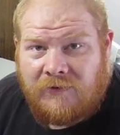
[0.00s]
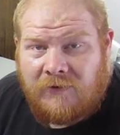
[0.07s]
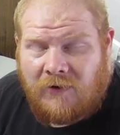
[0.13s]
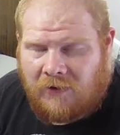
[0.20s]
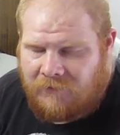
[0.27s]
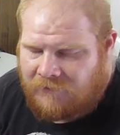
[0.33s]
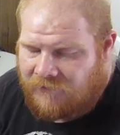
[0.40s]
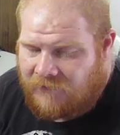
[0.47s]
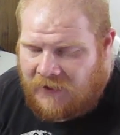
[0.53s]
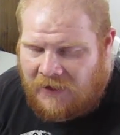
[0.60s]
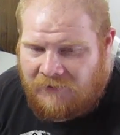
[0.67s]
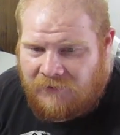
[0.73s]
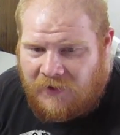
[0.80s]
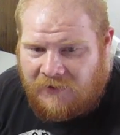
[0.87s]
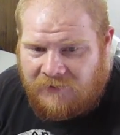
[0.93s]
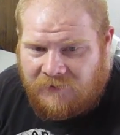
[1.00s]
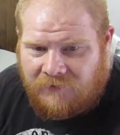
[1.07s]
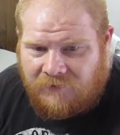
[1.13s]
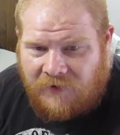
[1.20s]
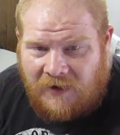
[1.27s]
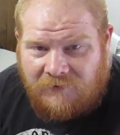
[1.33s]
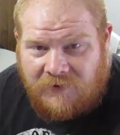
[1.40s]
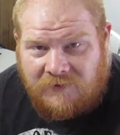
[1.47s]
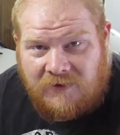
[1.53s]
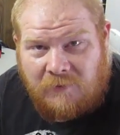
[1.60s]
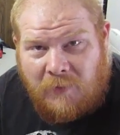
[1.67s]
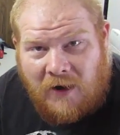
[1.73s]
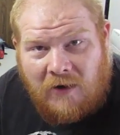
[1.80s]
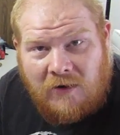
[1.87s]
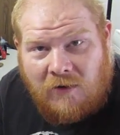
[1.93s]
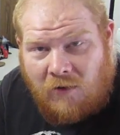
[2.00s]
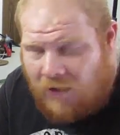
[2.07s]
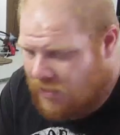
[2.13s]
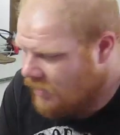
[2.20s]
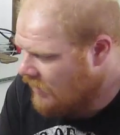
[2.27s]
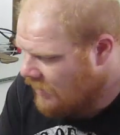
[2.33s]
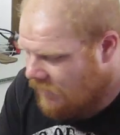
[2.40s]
or not 550 paracord.